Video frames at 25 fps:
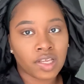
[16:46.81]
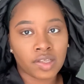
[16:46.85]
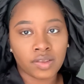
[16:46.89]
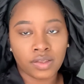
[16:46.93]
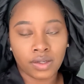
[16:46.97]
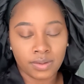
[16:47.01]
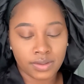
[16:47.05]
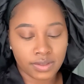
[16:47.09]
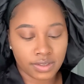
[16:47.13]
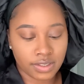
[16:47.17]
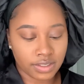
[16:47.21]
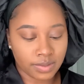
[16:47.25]

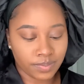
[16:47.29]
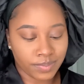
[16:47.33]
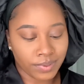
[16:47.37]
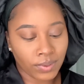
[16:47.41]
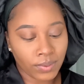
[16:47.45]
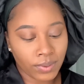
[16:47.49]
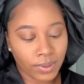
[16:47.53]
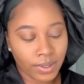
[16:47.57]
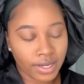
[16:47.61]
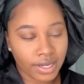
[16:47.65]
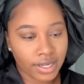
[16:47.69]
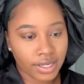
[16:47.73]
there was this
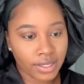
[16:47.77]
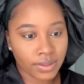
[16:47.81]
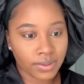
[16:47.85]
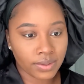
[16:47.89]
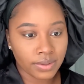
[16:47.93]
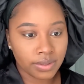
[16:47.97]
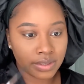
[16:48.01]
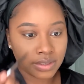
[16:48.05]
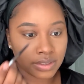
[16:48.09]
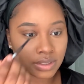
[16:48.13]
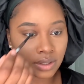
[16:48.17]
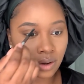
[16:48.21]
boy who
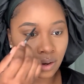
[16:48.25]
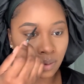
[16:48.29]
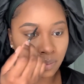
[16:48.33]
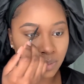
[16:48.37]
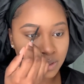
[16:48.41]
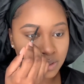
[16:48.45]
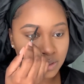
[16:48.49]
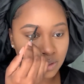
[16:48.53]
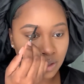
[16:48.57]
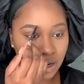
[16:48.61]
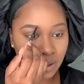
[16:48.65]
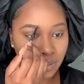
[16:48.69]
used to
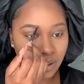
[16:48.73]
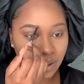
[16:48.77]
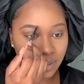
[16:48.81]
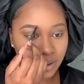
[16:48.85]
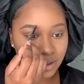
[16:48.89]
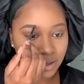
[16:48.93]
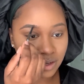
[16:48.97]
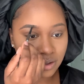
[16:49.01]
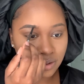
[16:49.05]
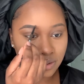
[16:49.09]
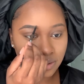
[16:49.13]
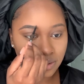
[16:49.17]
always talk about
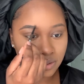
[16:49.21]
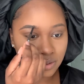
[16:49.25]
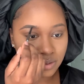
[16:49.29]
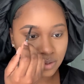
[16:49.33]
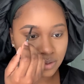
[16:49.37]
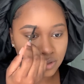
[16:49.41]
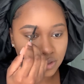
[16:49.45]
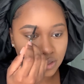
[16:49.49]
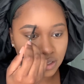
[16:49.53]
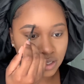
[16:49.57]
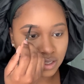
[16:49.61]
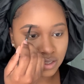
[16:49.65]
my
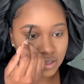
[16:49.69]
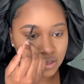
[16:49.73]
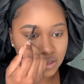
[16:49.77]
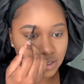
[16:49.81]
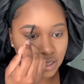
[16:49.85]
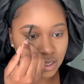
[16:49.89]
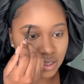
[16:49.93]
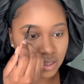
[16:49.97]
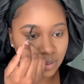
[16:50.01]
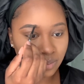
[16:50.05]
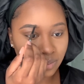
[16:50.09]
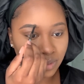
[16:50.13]
nose and
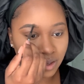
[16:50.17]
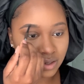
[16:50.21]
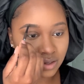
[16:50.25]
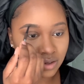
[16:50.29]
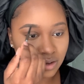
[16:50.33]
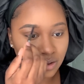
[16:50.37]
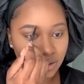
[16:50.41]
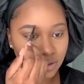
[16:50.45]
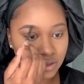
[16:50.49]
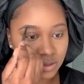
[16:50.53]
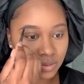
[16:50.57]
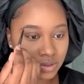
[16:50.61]
say that my
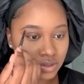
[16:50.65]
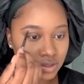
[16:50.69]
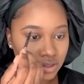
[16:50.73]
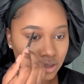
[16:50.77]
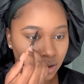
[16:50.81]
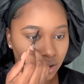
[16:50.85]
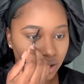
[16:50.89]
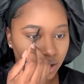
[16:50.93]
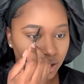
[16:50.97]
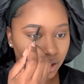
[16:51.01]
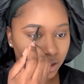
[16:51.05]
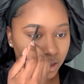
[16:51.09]
nose was
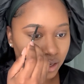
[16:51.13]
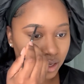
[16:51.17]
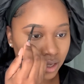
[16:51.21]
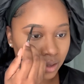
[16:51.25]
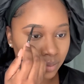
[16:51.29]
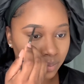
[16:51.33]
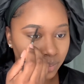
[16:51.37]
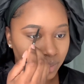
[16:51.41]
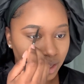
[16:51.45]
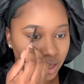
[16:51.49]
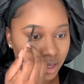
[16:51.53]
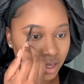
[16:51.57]
dark
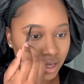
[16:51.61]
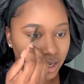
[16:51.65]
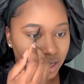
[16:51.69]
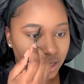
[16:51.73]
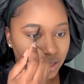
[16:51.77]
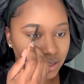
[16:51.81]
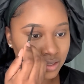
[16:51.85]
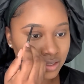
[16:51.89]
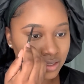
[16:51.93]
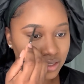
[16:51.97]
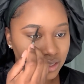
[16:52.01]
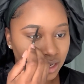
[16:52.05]
and big
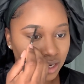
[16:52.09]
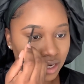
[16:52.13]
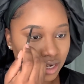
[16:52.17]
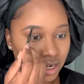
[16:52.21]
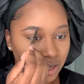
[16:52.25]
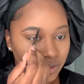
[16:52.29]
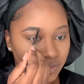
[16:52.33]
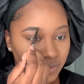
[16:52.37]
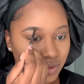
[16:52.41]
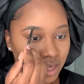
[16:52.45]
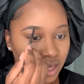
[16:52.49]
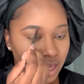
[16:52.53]
and
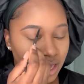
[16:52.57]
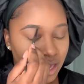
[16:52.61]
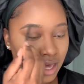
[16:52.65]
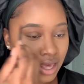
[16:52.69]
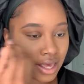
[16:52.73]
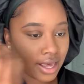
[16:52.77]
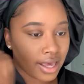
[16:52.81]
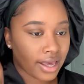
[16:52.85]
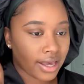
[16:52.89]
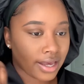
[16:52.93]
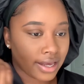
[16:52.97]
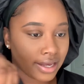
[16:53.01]
stuff.
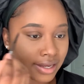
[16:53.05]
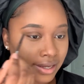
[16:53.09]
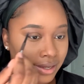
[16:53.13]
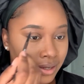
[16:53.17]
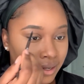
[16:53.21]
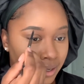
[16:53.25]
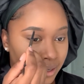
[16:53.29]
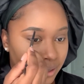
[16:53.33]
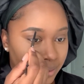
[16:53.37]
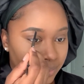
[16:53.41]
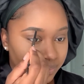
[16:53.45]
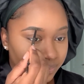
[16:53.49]

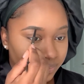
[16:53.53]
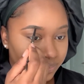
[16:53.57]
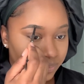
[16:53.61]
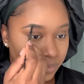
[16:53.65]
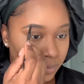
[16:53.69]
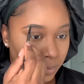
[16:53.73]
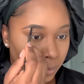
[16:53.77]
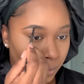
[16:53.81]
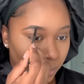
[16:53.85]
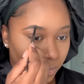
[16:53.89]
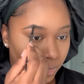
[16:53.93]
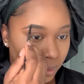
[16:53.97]
And
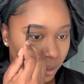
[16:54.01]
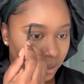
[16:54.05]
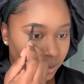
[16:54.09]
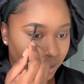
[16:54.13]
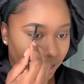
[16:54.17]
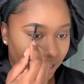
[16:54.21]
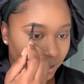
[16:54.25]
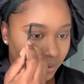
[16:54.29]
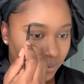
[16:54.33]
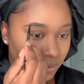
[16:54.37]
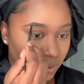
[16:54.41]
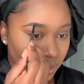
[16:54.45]

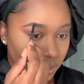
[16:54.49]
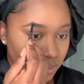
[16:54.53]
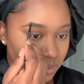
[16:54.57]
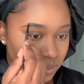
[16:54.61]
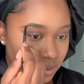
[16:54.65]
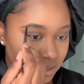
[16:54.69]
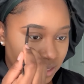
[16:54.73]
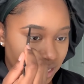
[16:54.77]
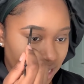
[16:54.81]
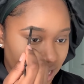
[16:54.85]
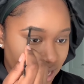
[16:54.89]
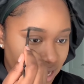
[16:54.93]
like, those
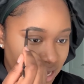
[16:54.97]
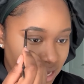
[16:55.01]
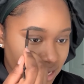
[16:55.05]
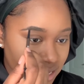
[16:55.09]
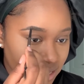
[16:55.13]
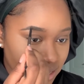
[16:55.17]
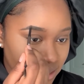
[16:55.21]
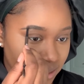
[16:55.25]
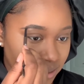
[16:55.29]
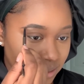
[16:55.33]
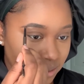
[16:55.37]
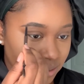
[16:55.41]

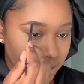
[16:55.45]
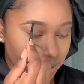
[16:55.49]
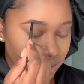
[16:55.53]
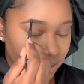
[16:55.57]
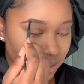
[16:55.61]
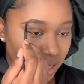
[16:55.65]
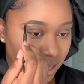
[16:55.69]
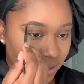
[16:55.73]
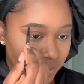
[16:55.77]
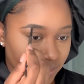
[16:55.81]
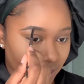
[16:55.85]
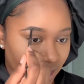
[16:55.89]
days
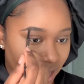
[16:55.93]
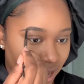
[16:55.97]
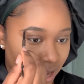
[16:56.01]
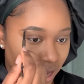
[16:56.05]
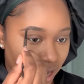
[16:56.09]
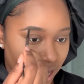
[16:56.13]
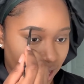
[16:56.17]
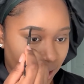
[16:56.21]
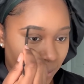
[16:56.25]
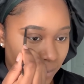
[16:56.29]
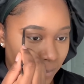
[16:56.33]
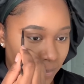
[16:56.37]
that
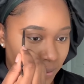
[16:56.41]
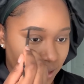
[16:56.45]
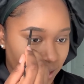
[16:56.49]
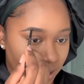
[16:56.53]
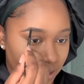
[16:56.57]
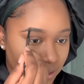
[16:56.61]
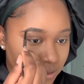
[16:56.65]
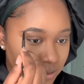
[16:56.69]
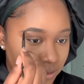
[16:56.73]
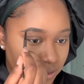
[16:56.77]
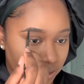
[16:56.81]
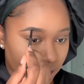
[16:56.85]

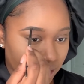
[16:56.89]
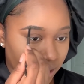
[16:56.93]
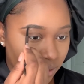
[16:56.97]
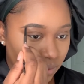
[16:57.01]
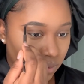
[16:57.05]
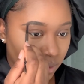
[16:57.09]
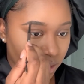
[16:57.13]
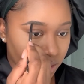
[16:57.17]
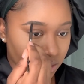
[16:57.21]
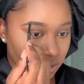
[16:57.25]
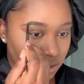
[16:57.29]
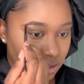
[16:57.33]
happened, I
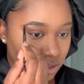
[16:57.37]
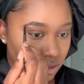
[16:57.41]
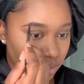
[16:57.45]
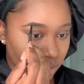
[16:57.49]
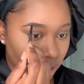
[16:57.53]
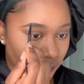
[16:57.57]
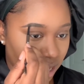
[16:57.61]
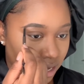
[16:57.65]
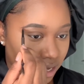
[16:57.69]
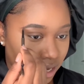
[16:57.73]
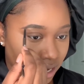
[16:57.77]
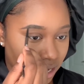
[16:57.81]
went to
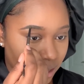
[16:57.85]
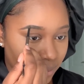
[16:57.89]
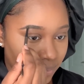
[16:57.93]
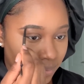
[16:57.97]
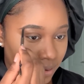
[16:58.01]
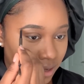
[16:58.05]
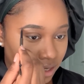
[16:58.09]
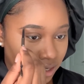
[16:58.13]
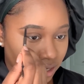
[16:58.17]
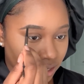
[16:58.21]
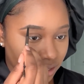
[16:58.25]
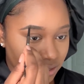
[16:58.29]
makeup
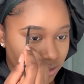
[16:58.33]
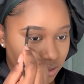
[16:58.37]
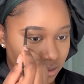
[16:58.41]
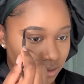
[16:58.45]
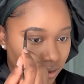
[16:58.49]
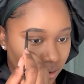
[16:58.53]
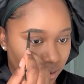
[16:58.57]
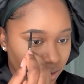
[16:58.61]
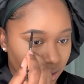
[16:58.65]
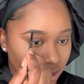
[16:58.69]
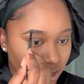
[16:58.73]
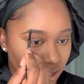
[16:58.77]
and I
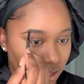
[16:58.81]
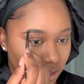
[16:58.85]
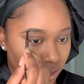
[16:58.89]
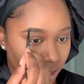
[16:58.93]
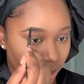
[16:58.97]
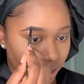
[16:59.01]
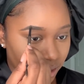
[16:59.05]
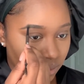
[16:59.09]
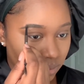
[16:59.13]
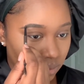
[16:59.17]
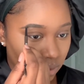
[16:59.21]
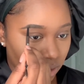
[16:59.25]
started
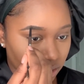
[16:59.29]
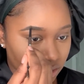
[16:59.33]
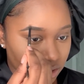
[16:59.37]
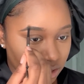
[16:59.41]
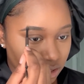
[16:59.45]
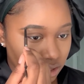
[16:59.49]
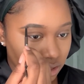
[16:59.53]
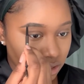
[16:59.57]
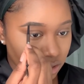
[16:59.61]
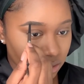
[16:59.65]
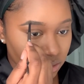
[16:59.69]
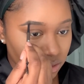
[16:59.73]
like
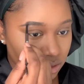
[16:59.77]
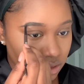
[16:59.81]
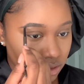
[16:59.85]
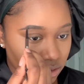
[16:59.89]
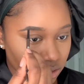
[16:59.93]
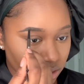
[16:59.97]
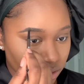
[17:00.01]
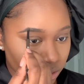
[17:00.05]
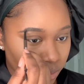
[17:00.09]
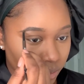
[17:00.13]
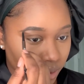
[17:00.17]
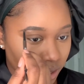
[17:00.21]
watching
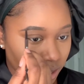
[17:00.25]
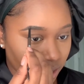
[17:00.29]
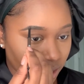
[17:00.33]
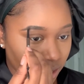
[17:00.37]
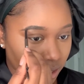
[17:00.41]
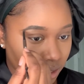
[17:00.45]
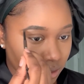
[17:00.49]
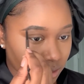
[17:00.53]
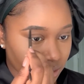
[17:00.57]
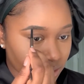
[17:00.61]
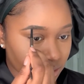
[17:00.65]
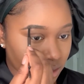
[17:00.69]
YouTube,
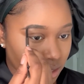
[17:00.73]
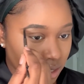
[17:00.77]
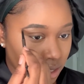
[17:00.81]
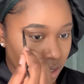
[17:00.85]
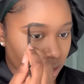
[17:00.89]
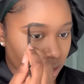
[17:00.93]
and,